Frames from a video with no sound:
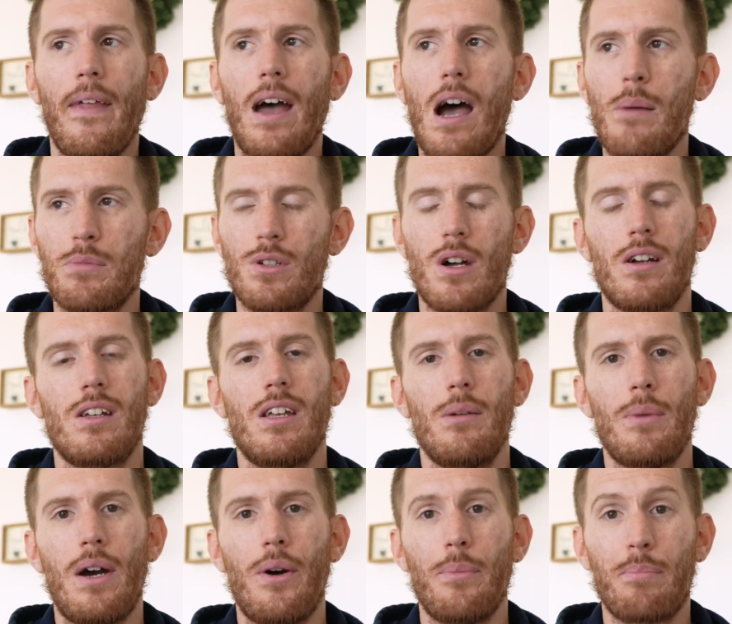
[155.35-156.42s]
I'm talking
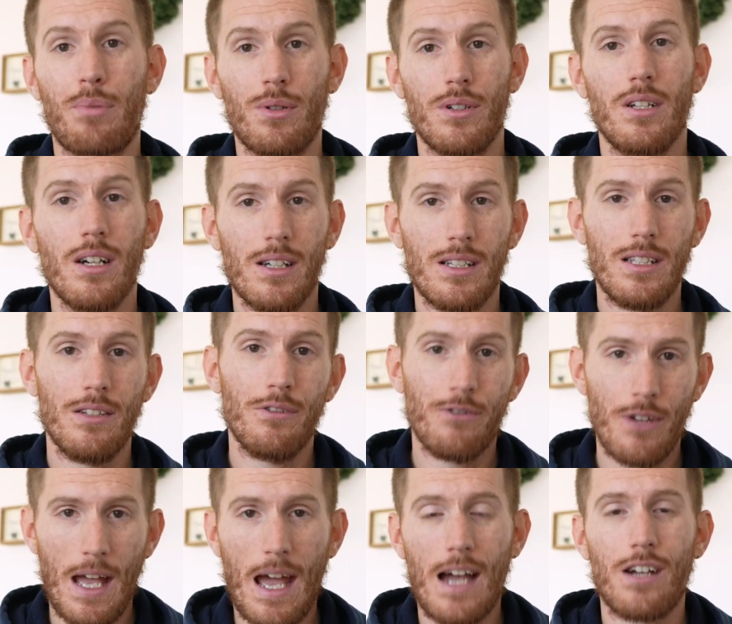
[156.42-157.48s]
about productive,
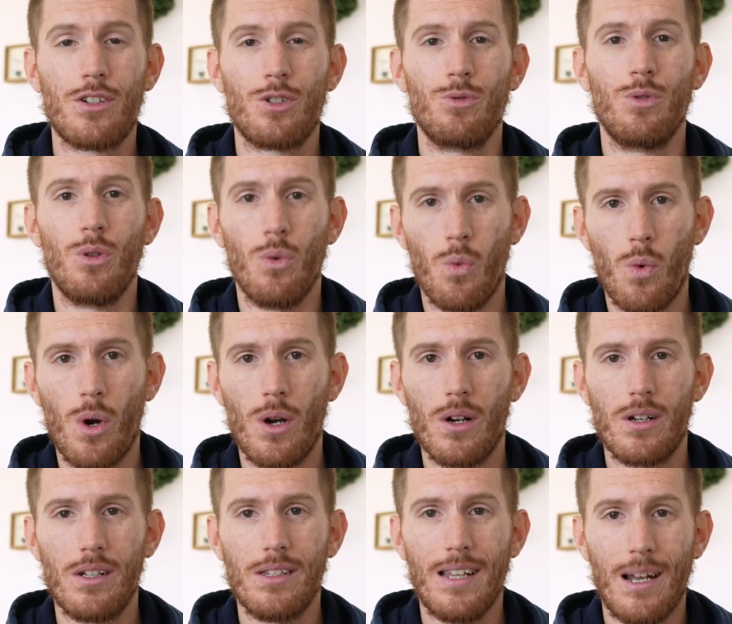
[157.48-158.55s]
actual
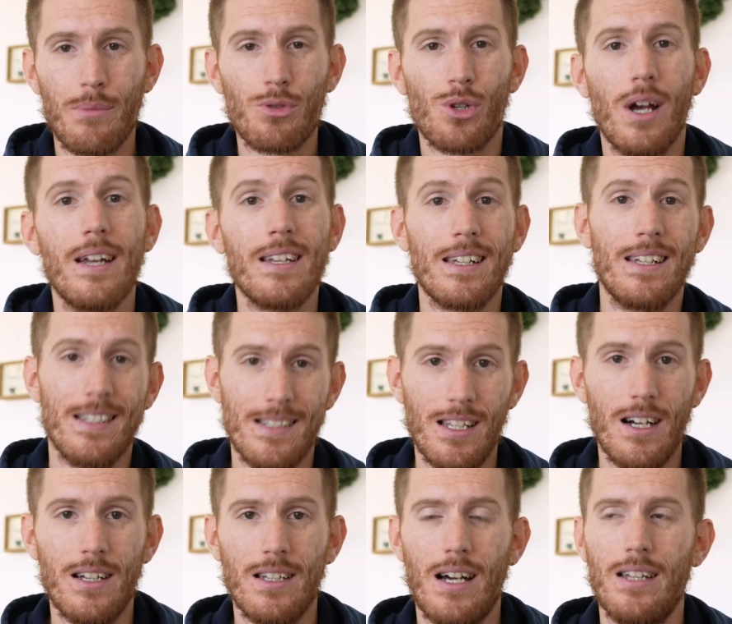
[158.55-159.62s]
work that I'm trying to get
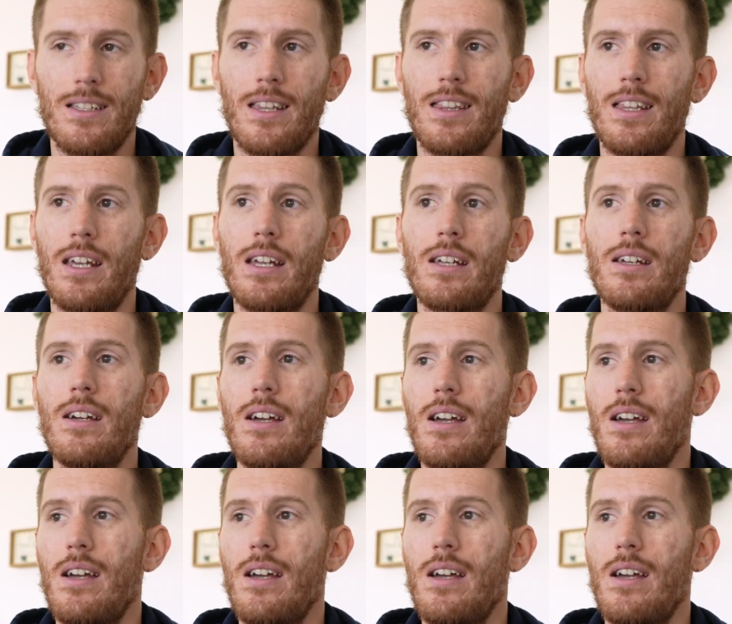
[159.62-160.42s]
done on the thing.